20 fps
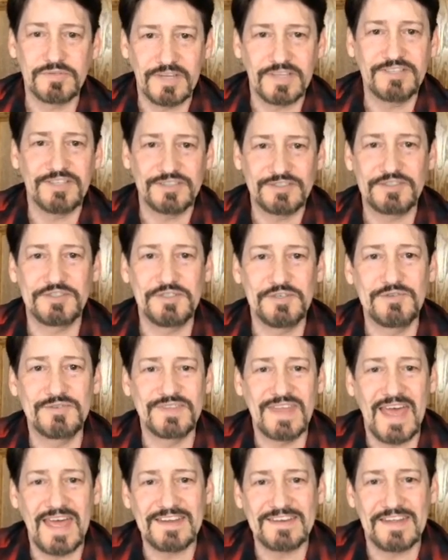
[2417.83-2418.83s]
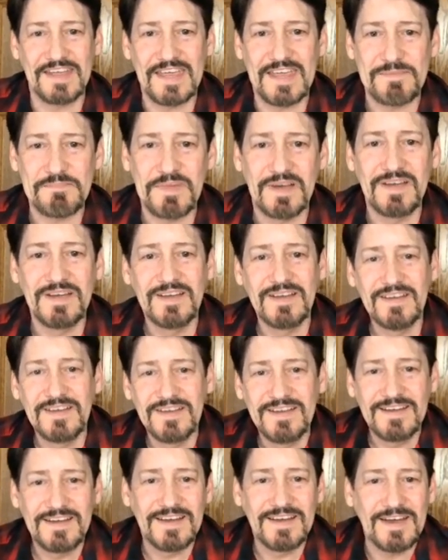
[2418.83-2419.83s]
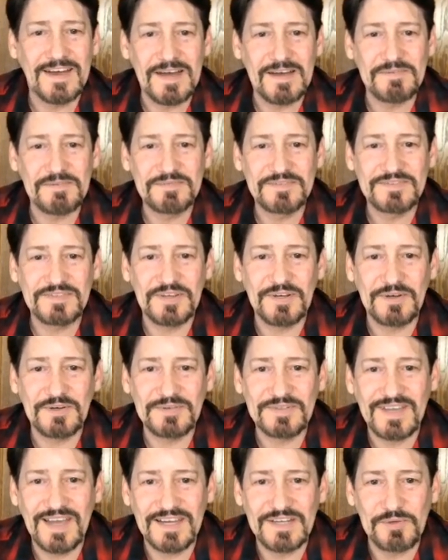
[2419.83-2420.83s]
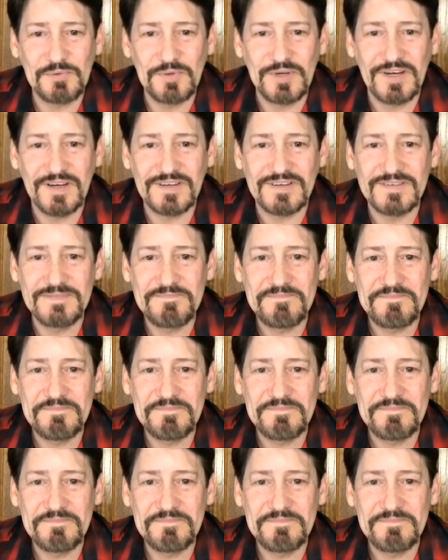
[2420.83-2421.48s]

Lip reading: They just used that name. So kind of weird.